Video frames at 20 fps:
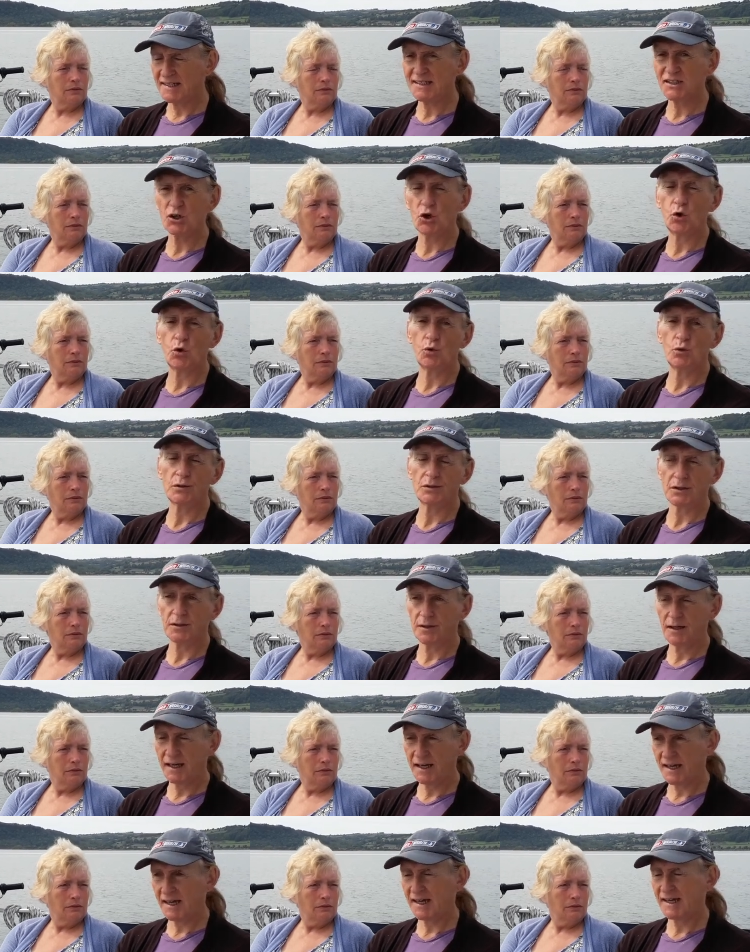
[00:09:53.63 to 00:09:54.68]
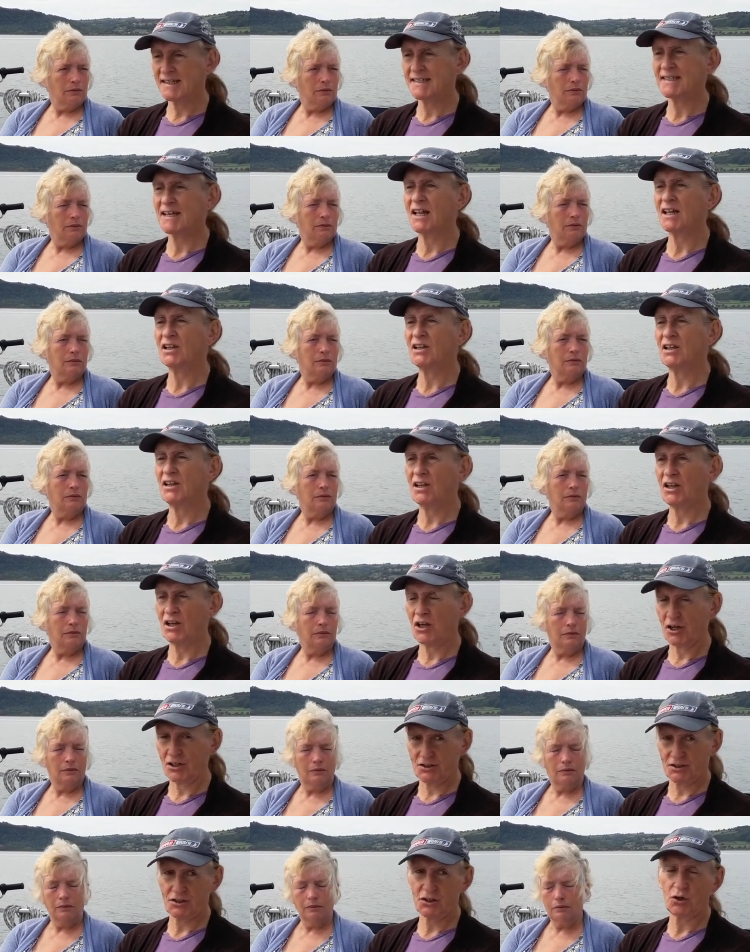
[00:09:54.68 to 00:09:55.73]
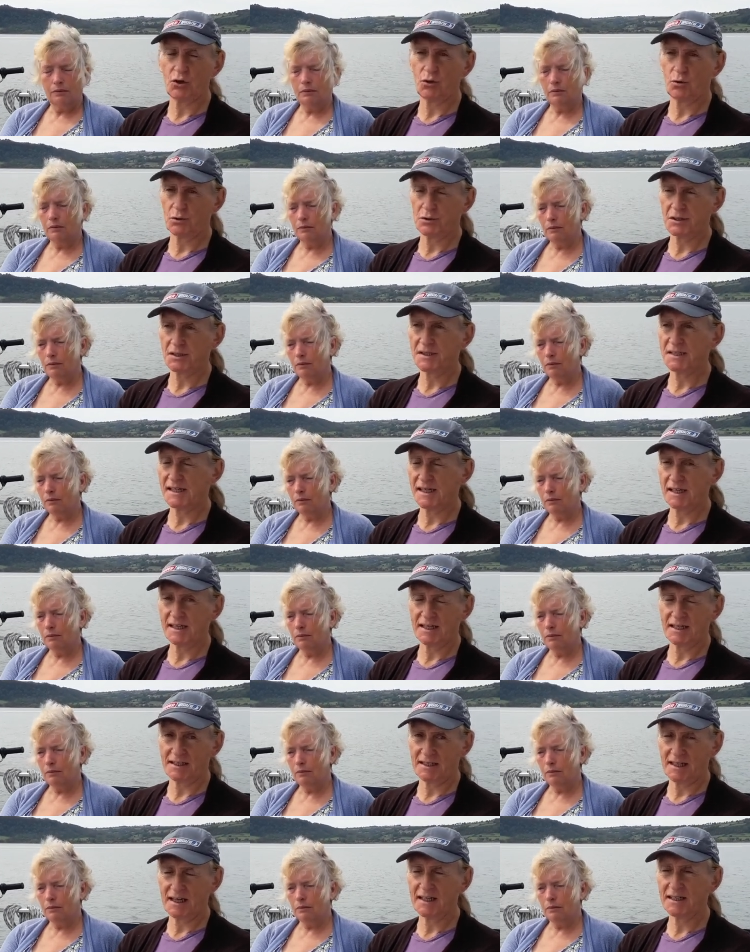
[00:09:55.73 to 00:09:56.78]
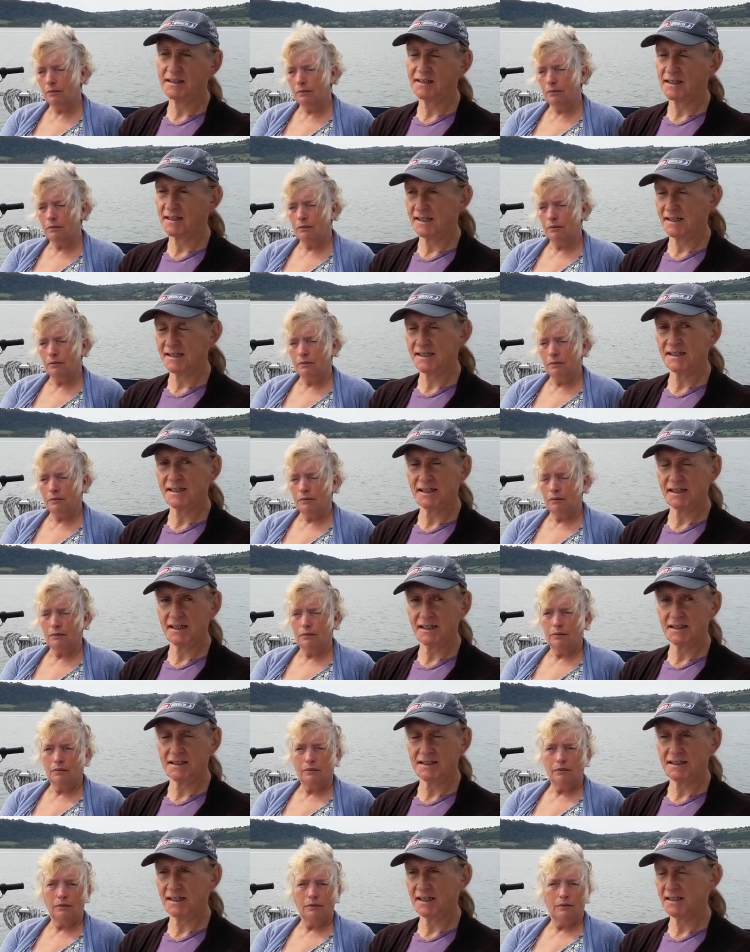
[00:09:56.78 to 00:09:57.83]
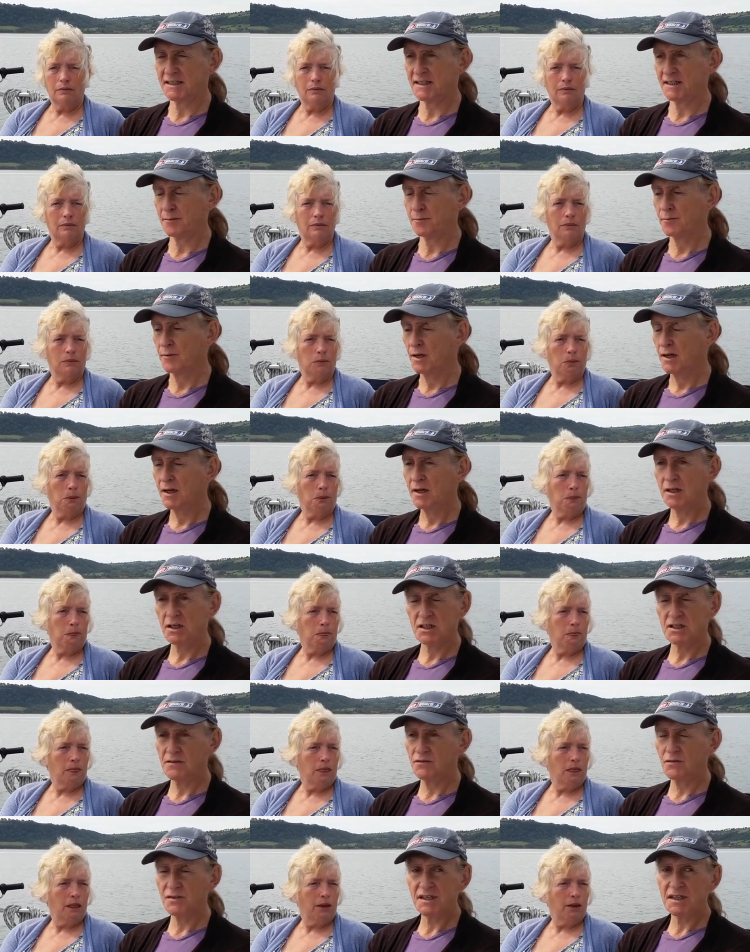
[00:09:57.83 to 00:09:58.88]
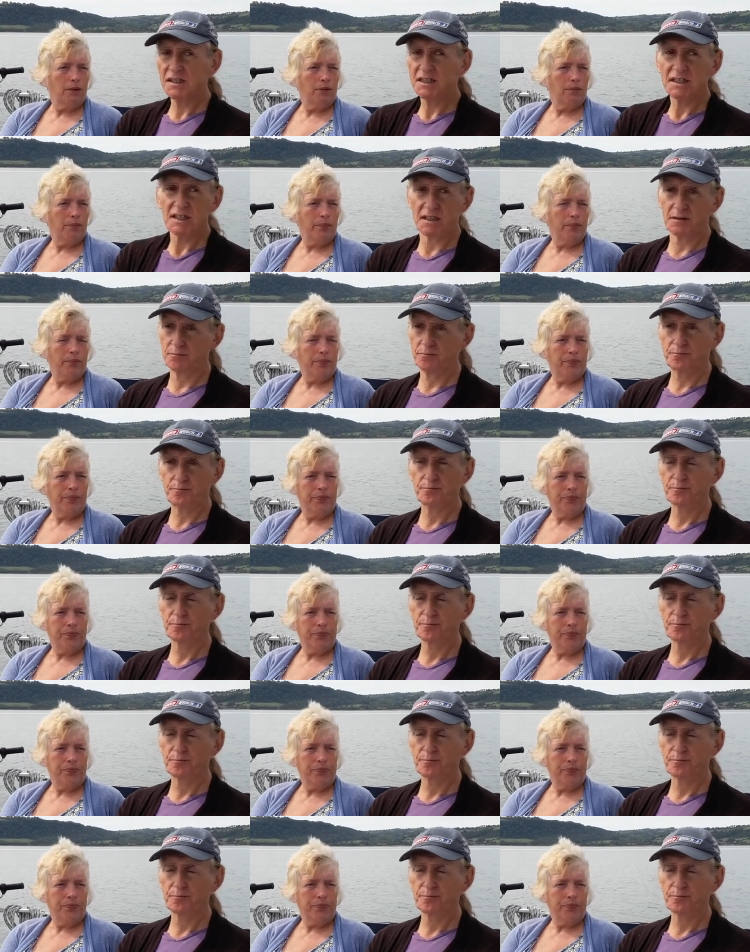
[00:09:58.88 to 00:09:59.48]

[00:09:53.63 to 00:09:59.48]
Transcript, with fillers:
Speaker 1: it's colder. It is a lot colder sailing at night than it is sailing in the daytime because you've no sunshine.